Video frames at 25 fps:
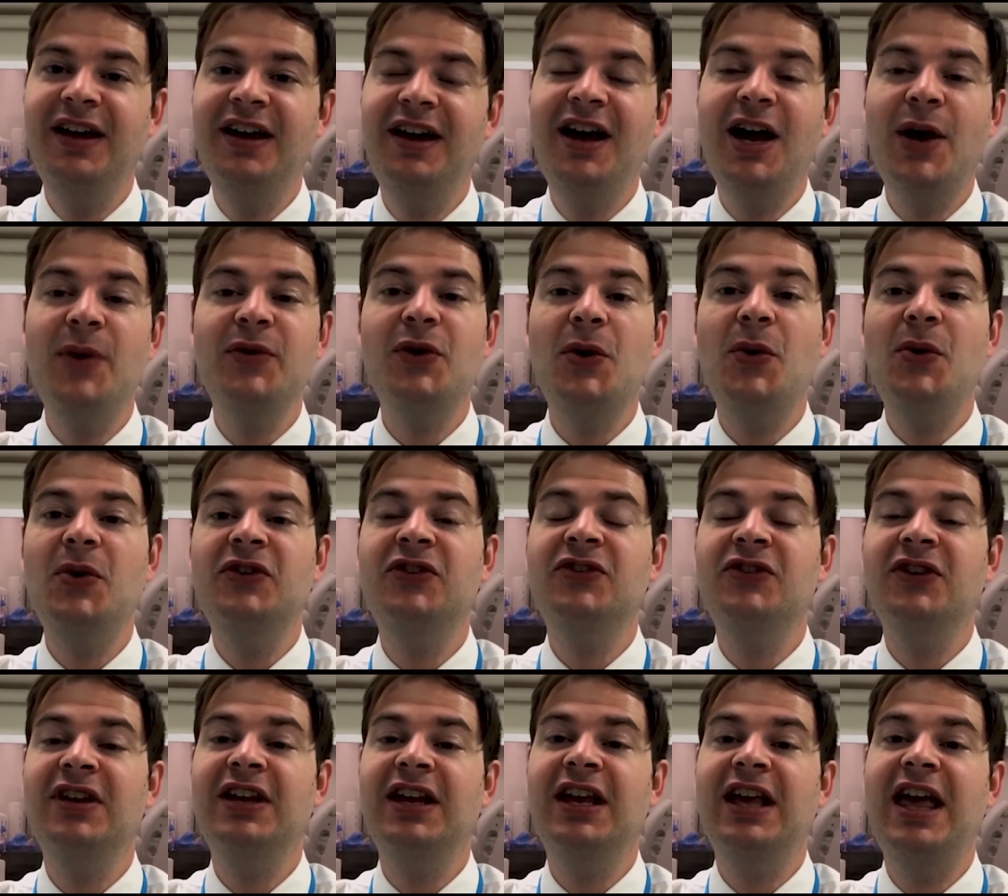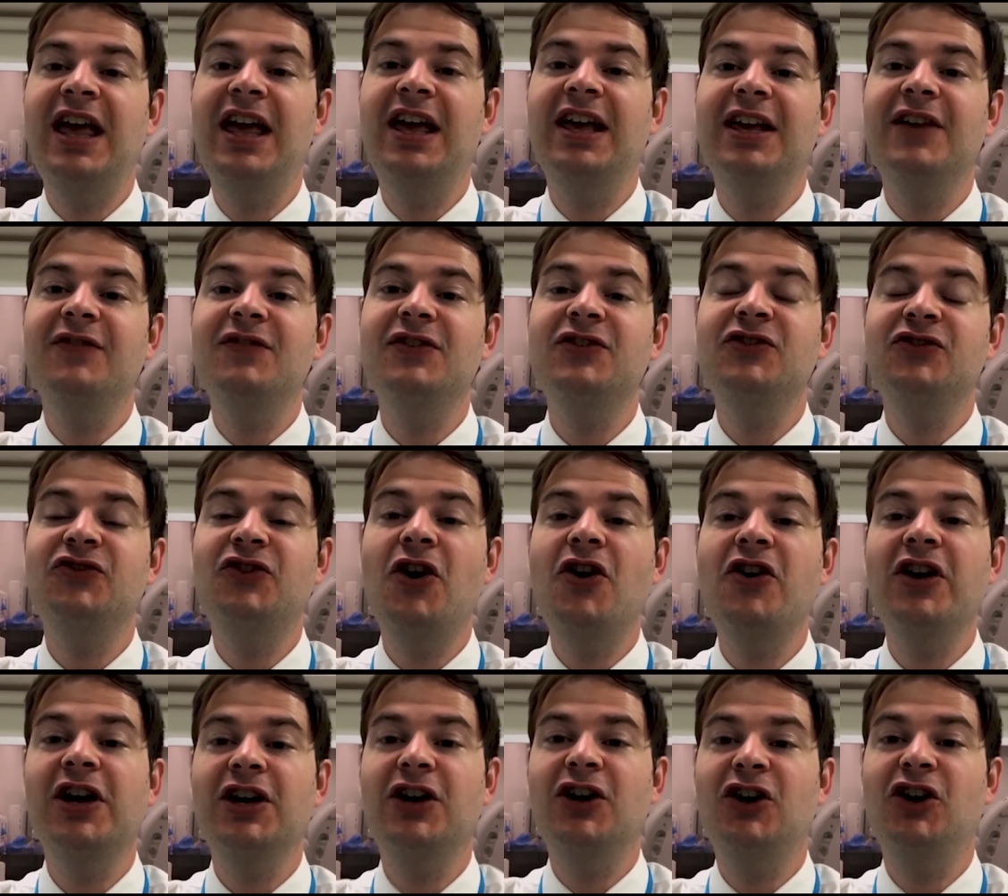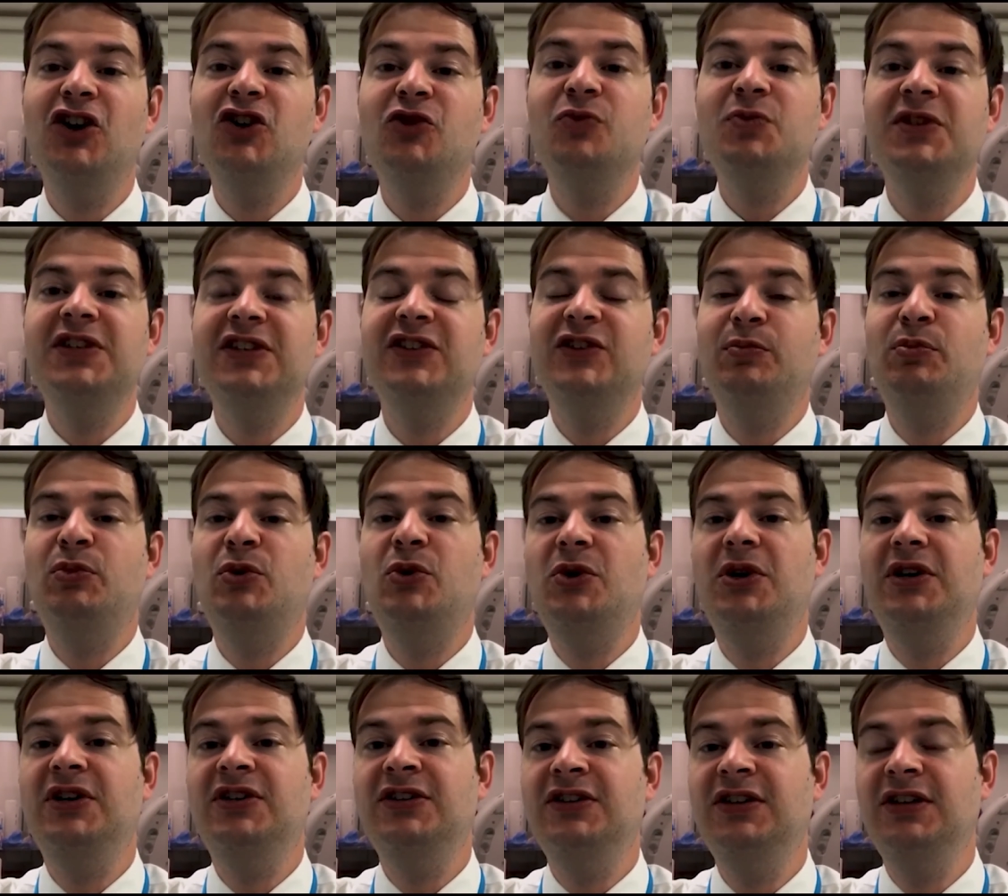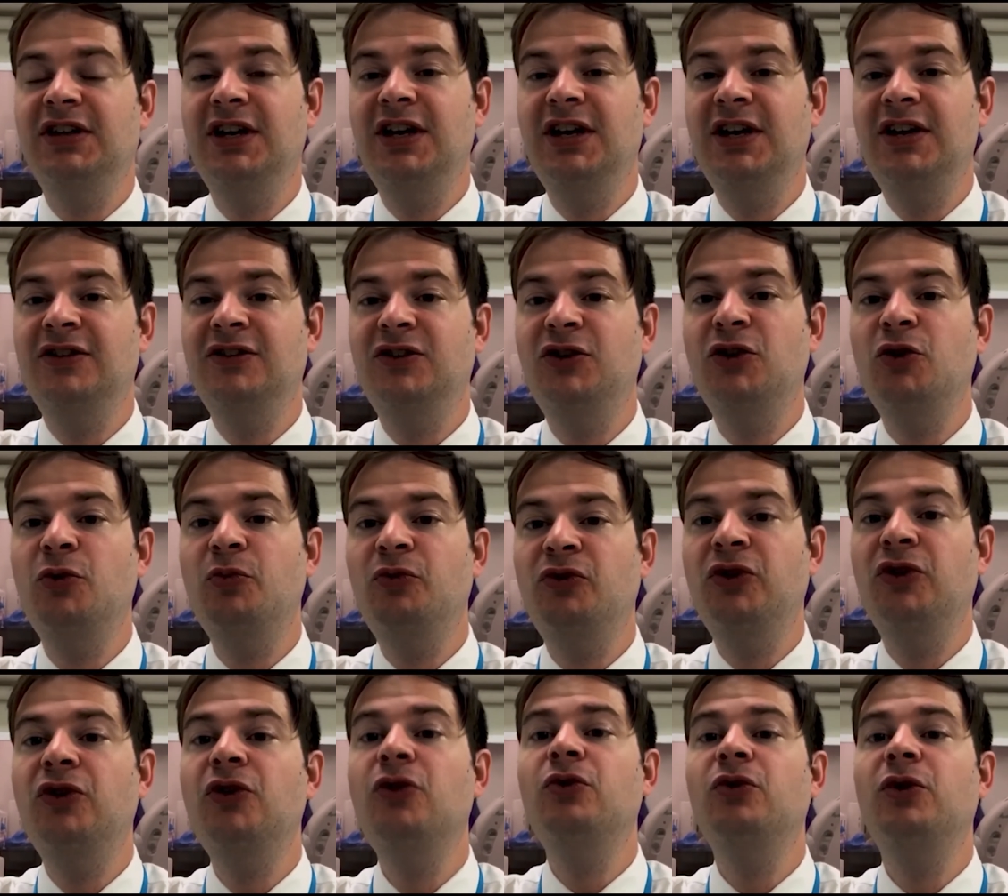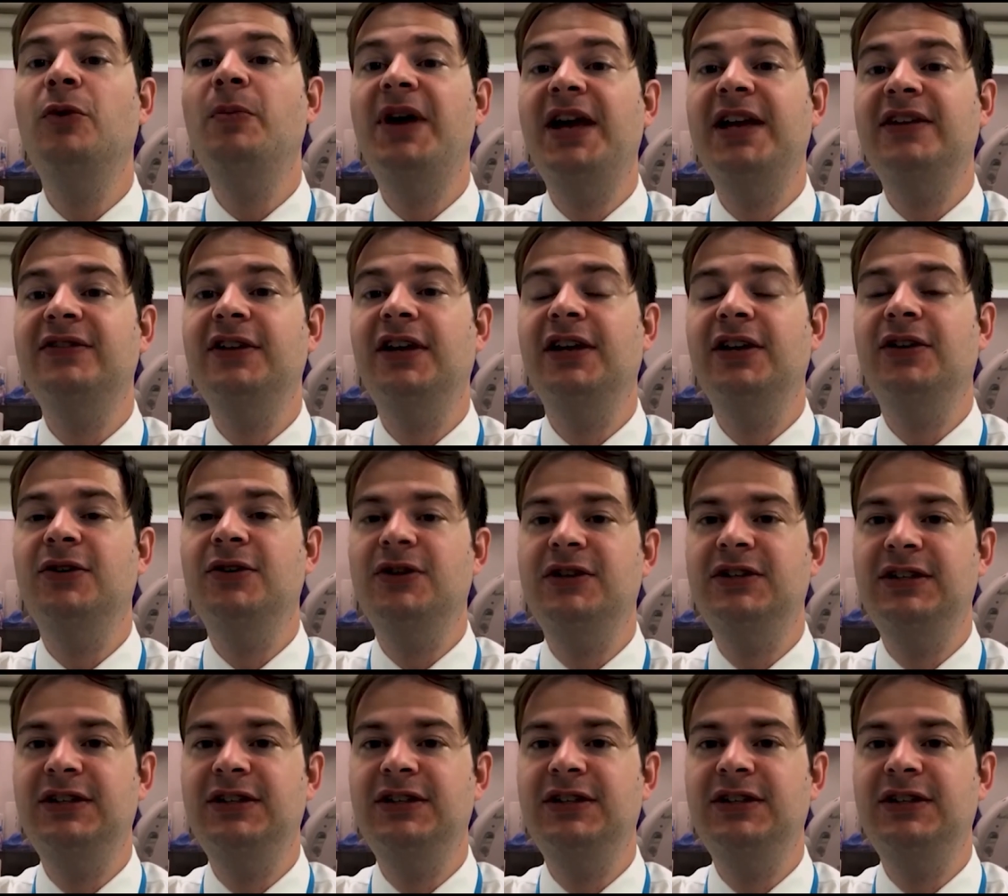I was always given strong encouragement and support to do the best I could.